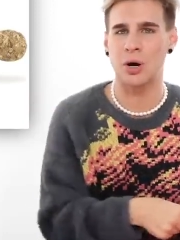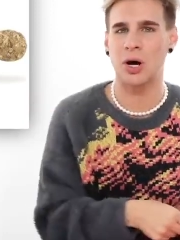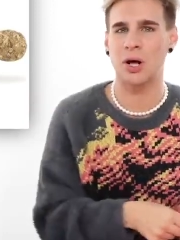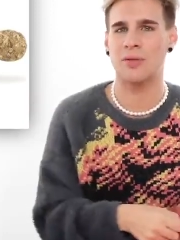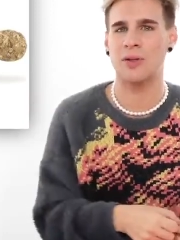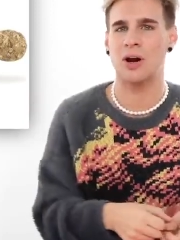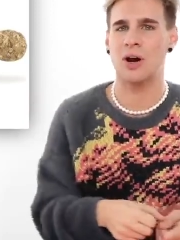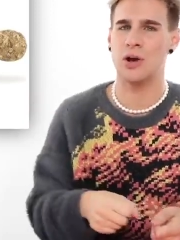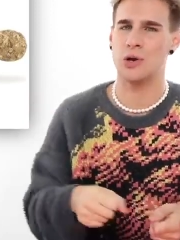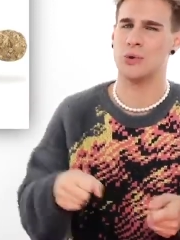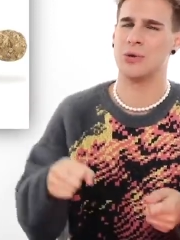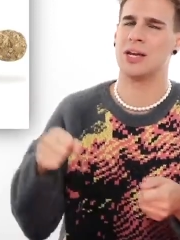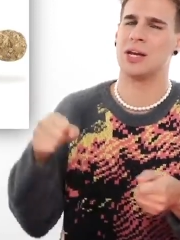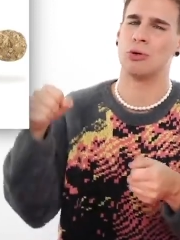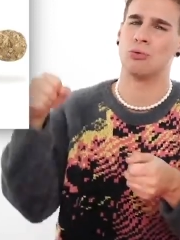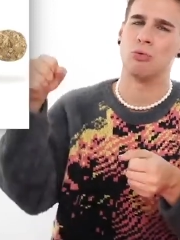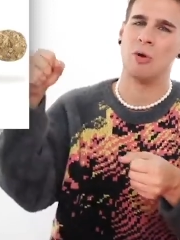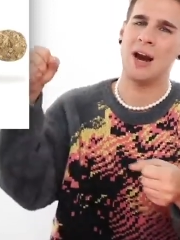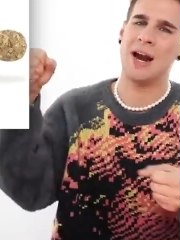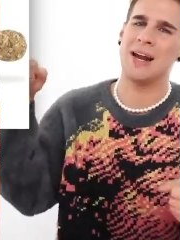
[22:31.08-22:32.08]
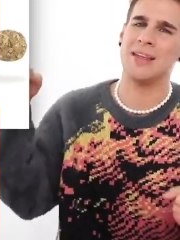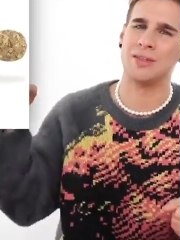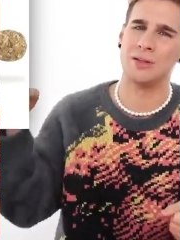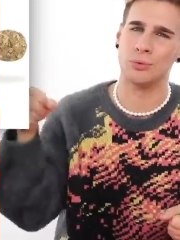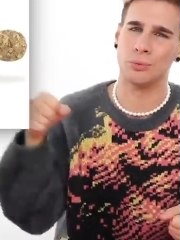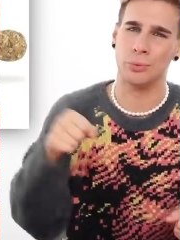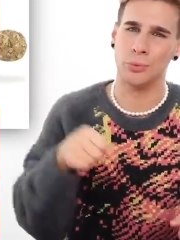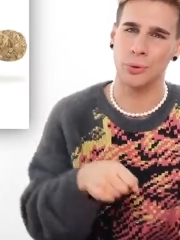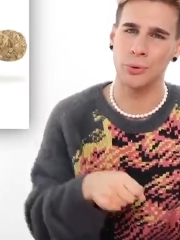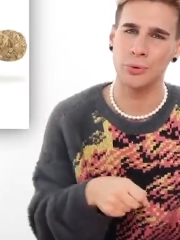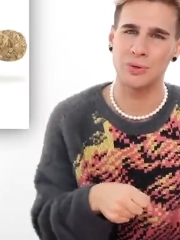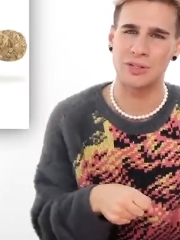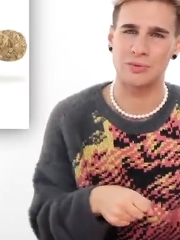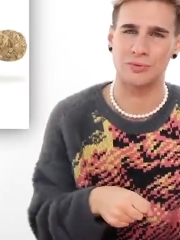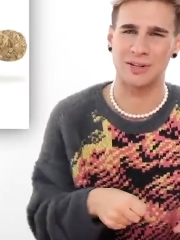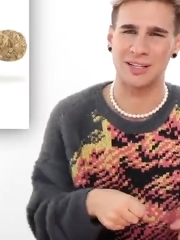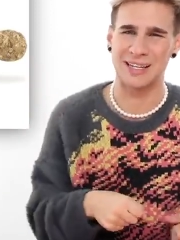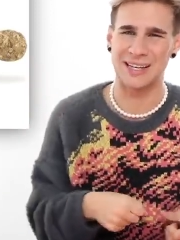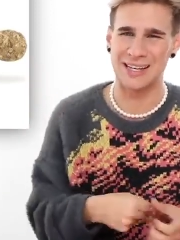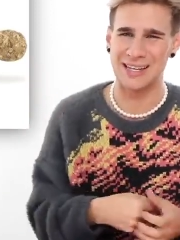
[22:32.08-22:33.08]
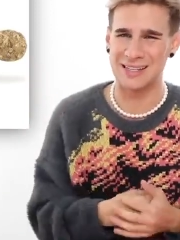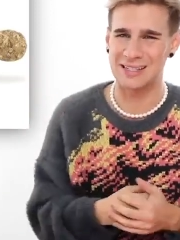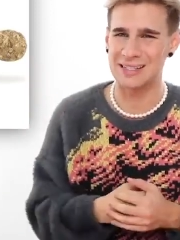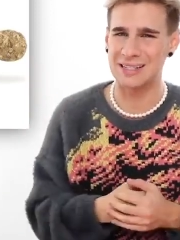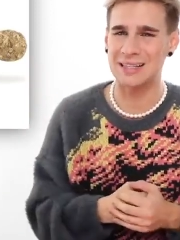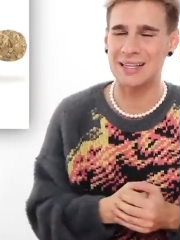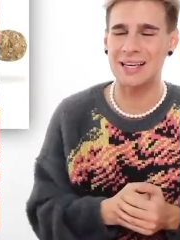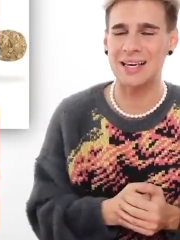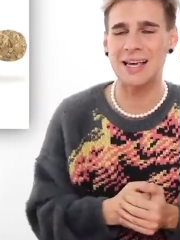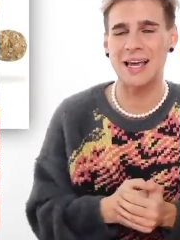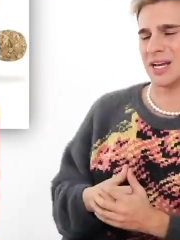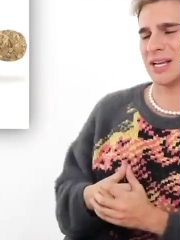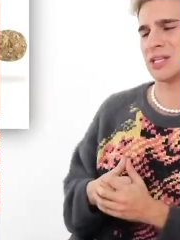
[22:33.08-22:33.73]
on there and you can get right in the roots really easily.